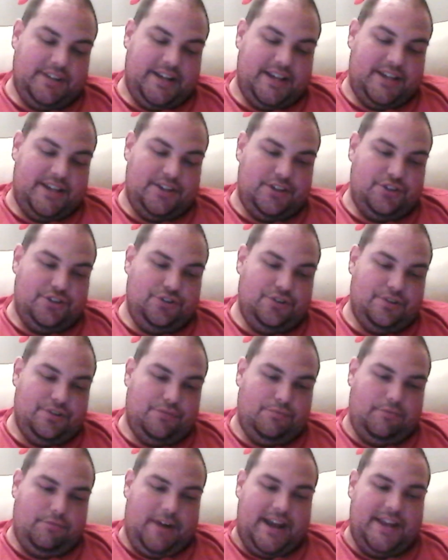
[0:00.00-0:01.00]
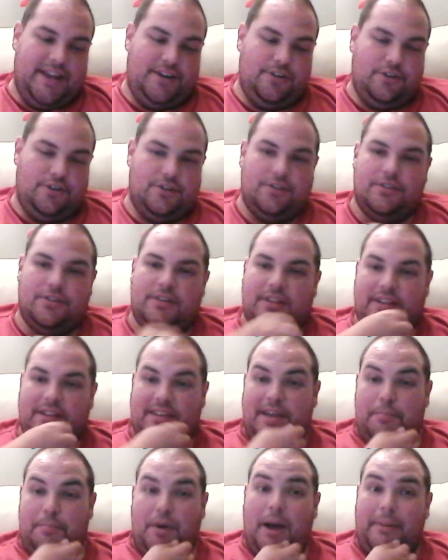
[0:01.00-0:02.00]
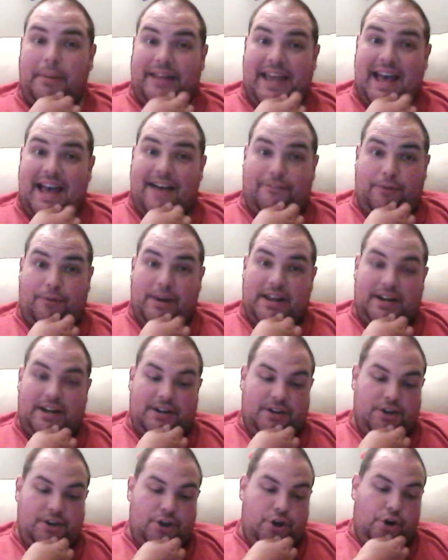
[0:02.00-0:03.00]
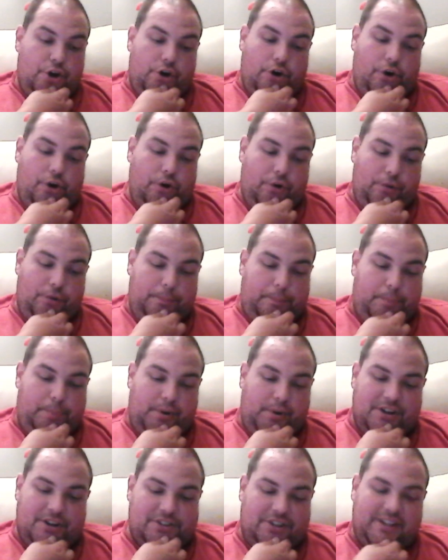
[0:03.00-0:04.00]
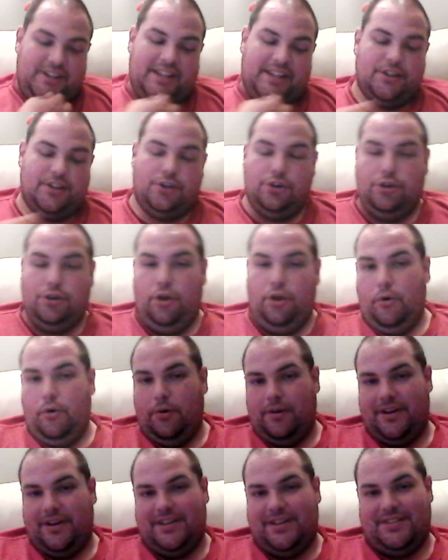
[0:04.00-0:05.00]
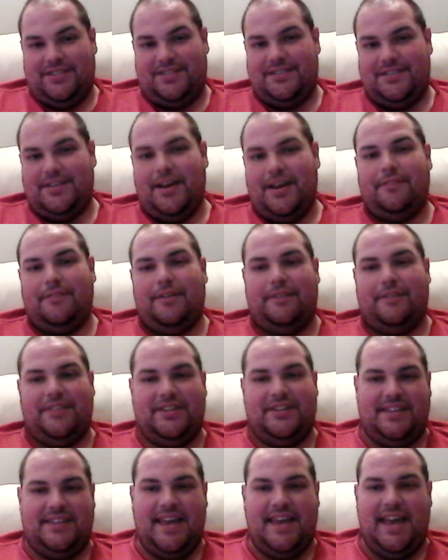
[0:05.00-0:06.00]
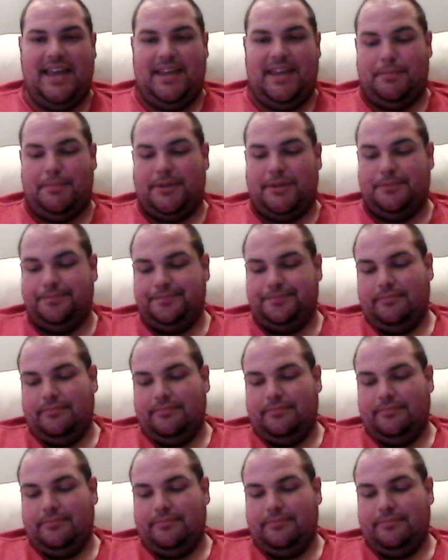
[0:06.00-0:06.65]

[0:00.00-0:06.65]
like you could write, they probably have written whole books on like the lore and stuff of this game